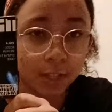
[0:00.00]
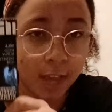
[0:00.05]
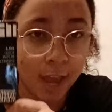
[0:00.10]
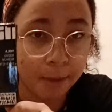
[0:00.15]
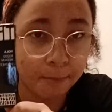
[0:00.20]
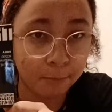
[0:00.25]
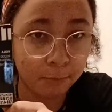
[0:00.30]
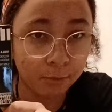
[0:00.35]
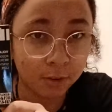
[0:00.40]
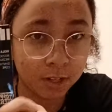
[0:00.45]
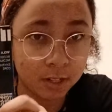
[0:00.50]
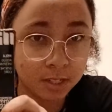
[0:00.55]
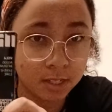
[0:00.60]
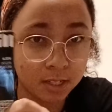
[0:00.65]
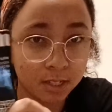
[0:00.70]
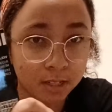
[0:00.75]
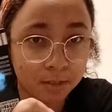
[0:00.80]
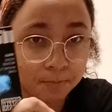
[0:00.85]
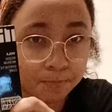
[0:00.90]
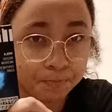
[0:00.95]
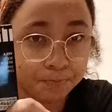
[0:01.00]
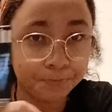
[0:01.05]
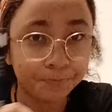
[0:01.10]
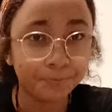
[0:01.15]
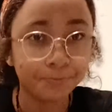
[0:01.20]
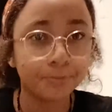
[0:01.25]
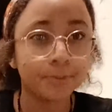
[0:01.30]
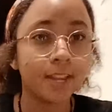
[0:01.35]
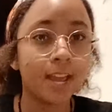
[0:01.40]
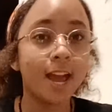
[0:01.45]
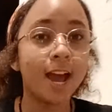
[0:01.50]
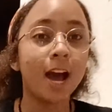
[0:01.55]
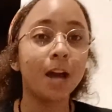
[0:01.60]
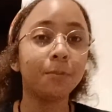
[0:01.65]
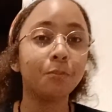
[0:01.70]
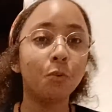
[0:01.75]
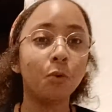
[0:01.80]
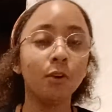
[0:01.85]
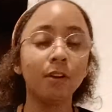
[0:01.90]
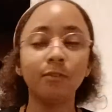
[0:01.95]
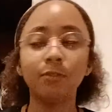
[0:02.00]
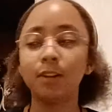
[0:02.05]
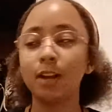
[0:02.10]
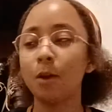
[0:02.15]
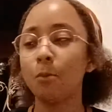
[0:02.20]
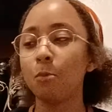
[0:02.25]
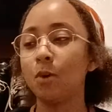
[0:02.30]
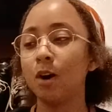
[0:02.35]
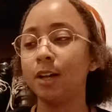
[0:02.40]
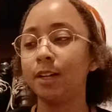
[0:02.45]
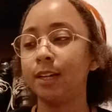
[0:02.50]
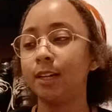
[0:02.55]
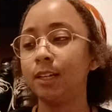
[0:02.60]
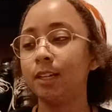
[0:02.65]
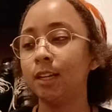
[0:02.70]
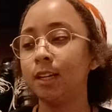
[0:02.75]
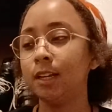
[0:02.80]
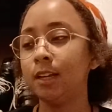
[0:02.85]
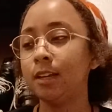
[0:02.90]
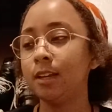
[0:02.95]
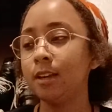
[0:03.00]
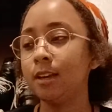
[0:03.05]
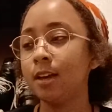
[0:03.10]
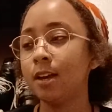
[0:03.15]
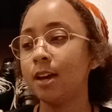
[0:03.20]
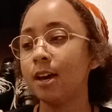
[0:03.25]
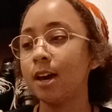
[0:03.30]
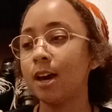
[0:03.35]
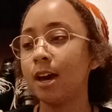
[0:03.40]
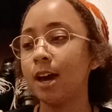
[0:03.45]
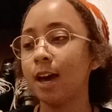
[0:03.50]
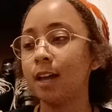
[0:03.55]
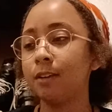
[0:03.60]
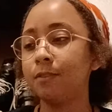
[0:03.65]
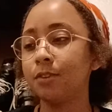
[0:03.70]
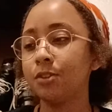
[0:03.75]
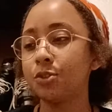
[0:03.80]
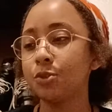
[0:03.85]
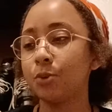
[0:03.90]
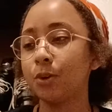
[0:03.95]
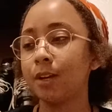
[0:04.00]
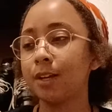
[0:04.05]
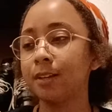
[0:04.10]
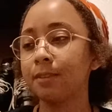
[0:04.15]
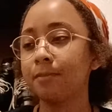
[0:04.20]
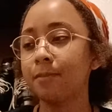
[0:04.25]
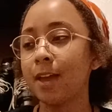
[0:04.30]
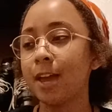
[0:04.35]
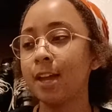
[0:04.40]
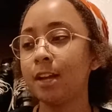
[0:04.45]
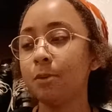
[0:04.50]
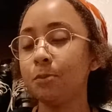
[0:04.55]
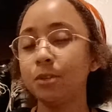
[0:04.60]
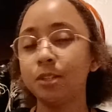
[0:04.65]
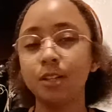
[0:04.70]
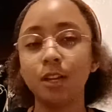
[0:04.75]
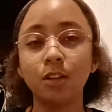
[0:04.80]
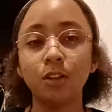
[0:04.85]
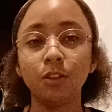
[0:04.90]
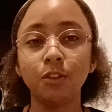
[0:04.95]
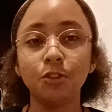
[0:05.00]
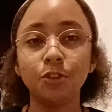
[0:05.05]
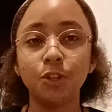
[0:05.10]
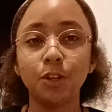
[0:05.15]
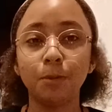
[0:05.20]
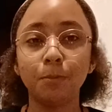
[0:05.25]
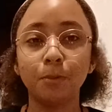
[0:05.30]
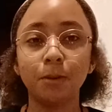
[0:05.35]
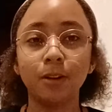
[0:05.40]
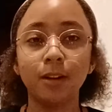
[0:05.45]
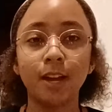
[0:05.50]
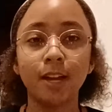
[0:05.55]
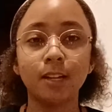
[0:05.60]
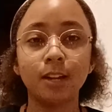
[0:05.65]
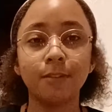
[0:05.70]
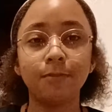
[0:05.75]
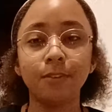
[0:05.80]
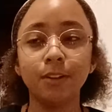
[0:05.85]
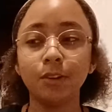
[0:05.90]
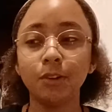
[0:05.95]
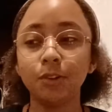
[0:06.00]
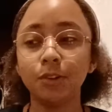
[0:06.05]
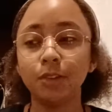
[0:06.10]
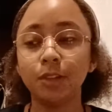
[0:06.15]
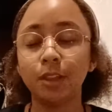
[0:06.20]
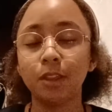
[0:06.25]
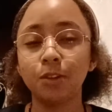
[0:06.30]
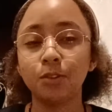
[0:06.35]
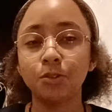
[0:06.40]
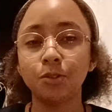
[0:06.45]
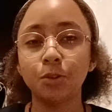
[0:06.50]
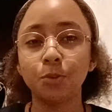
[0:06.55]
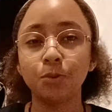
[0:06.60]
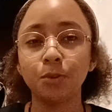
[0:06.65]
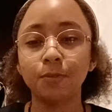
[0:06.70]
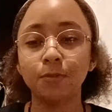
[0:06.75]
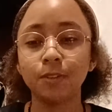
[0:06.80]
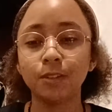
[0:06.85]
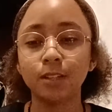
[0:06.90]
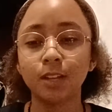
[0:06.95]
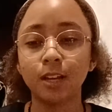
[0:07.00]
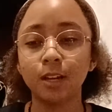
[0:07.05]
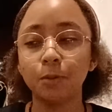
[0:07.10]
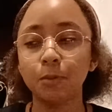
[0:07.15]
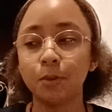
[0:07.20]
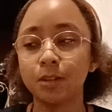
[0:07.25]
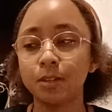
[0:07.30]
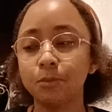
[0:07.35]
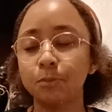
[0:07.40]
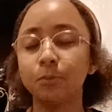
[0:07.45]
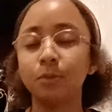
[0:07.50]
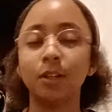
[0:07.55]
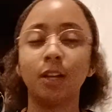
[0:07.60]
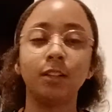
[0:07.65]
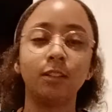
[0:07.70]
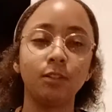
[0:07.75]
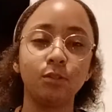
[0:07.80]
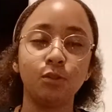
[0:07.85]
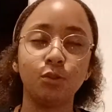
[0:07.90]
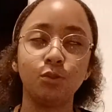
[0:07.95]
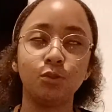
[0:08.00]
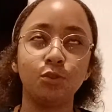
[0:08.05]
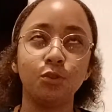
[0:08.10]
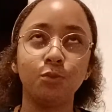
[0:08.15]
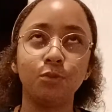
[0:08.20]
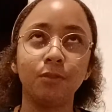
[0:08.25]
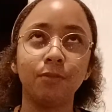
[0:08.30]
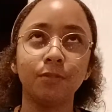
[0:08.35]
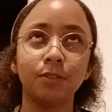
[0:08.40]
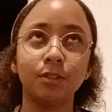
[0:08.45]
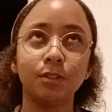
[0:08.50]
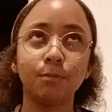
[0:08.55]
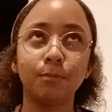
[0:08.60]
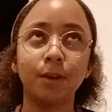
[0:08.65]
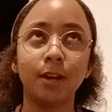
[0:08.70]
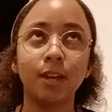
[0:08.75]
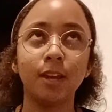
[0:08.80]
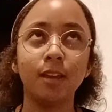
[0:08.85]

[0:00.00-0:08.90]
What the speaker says: came first. It had more of what I wanted out of a string, and it was $10 cheaper, and I figured there's no difference anyways. Well, not that there's no difference, but